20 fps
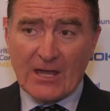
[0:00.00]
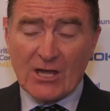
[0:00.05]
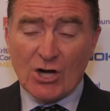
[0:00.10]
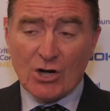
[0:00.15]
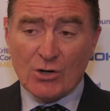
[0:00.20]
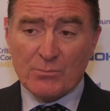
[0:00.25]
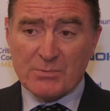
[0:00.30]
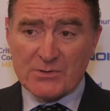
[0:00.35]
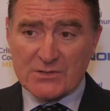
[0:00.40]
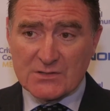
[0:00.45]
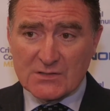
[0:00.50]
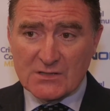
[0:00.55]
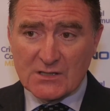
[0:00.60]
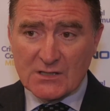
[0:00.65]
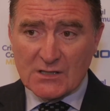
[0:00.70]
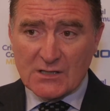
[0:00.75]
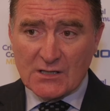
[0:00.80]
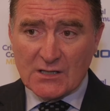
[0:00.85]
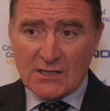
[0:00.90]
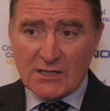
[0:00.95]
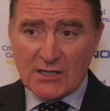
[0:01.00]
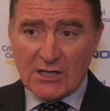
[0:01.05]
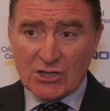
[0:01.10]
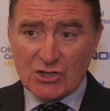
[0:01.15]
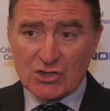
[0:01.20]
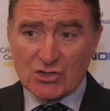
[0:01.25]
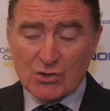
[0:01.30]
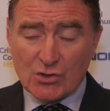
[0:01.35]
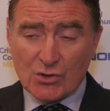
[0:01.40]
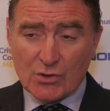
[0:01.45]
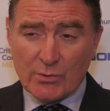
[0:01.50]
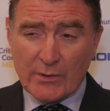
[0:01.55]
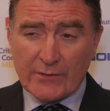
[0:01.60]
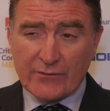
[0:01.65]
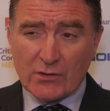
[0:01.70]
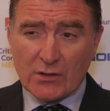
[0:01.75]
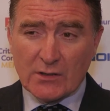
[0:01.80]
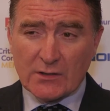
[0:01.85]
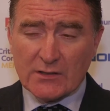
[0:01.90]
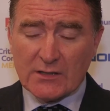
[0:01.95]
help us ensure
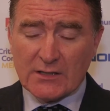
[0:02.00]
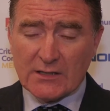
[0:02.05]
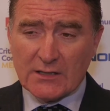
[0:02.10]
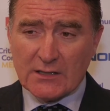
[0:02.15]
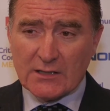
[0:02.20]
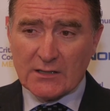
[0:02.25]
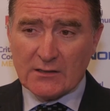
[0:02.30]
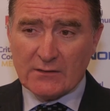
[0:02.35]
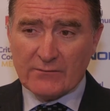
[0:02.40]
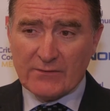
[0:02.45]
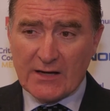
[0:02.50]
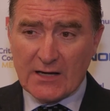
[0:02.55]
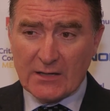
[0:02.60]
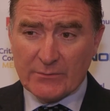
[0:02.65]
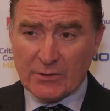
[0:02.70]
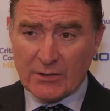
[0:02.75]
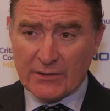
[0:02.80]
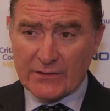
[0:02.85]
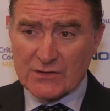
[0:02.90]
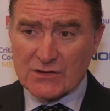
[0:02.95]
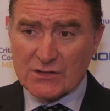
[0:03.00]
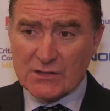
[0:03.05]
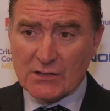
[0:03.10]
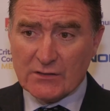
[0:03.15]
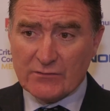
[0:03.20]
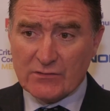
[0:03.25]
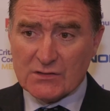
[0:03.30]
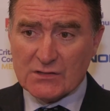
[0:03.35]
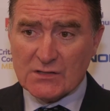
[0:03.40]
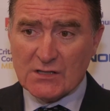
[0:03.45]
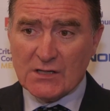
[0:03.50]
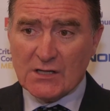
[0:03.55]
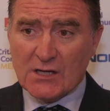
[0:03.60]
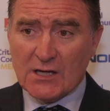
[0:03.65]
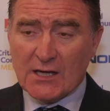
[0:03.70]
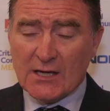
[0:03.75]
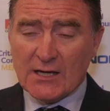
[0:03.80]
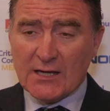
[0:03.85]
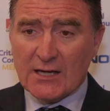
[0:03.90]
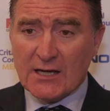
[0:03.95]
we've got availability of service
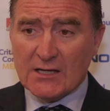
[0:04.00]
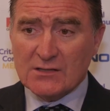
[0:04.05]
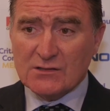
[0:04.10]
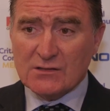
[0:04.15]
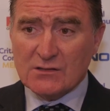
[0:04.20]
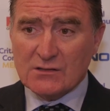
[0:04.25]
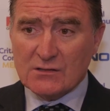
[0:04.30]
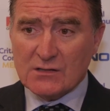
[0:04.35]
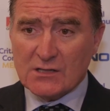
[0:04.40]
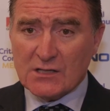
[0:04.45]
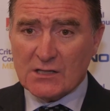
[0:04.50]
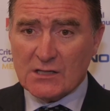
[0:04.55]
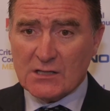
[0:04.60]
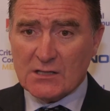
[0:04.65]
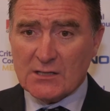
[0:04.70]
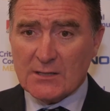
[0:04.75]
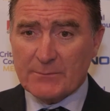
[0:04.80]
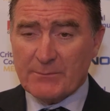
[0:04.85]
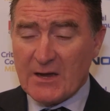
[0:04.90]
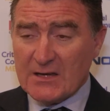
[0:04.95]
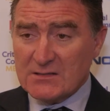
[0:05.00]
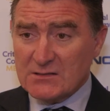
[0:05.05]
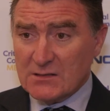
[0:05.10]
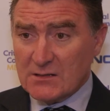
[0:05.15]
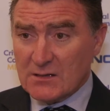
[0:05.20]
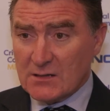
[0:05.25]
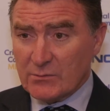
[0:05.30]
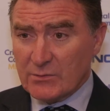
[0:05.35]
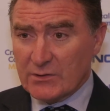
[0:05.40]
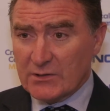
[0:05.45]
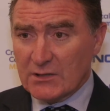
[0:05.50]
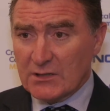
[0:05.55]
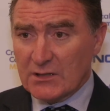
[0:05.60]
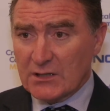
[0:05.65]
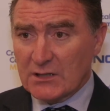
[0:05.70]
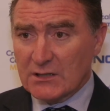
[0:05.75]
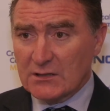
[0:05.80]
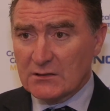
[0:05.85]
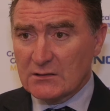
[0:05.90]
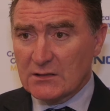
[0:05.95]
to the capacity that we
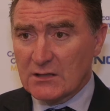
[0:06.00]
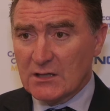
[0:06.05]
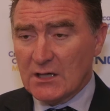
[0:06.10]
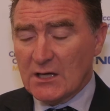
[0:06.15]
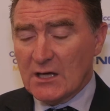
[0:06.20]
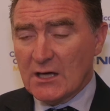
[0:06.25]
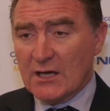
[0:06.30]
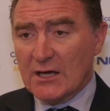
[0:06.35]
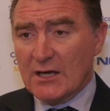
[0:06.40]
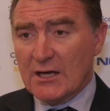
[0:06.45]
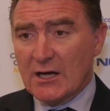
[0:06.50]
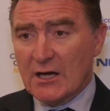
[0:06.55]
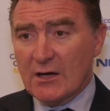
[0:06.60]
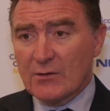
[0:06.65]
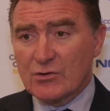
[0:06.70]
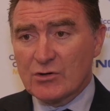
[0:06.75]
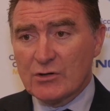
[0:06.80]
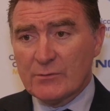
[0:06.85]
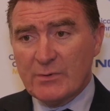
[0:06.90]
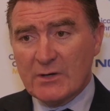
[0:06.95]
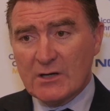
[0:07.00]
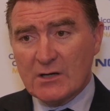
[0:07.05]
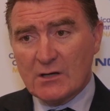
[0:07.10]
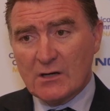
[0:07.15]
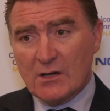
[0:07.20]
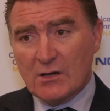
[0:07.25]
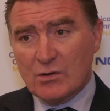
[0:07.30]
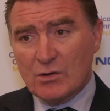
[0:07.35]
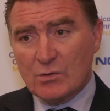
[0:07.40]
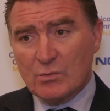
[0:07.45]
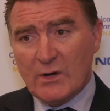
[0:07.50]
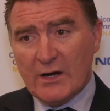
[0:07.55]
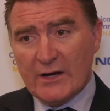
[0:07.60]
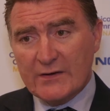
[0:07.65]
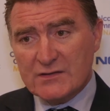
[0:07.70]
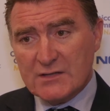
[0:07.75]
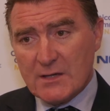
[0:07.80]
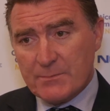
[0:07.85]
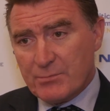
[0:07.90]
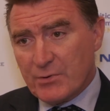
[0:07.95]
need. Could be a good way
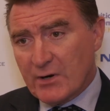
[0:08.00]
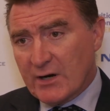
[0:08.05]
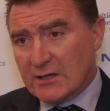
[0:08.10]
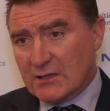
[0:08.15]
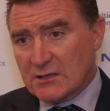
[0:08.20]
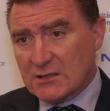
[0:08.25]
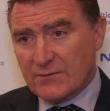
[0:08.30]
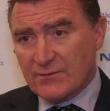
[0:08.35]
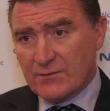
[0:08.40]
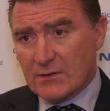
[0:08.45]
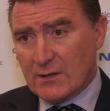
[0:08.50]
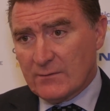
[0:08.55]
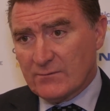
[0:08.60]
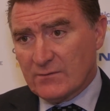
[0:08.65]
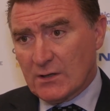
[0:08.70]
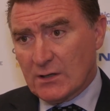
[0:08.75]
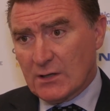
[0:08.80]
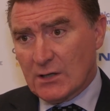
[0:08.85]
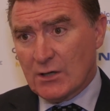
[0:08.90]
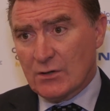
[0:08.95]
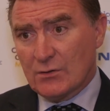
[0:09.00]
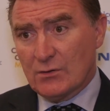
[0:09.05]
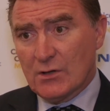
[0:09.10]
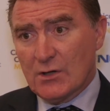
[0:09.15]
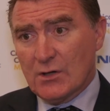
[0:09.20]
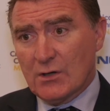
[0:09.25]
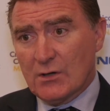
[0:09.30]
of separating different MVNO